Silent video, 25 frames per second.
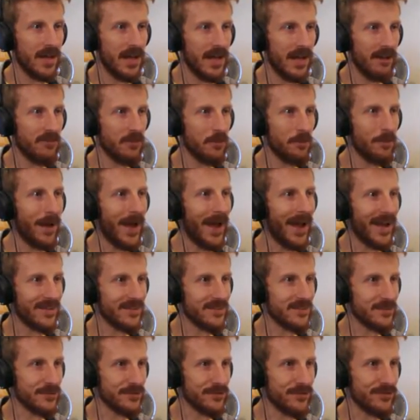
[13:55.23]
have the
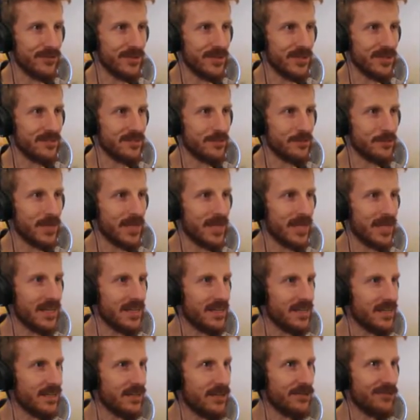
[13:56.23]
backs of uh, some
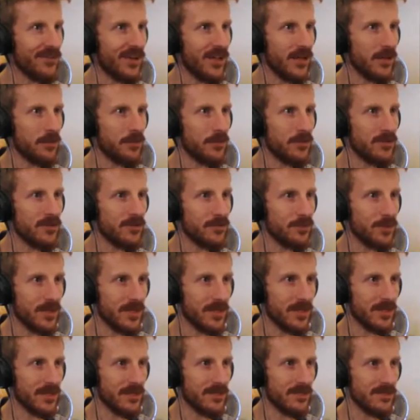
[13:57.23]
Canadian developers
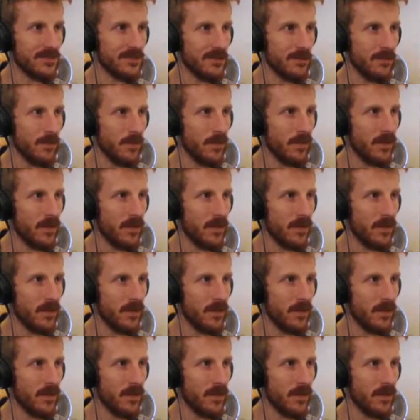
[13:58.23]
because,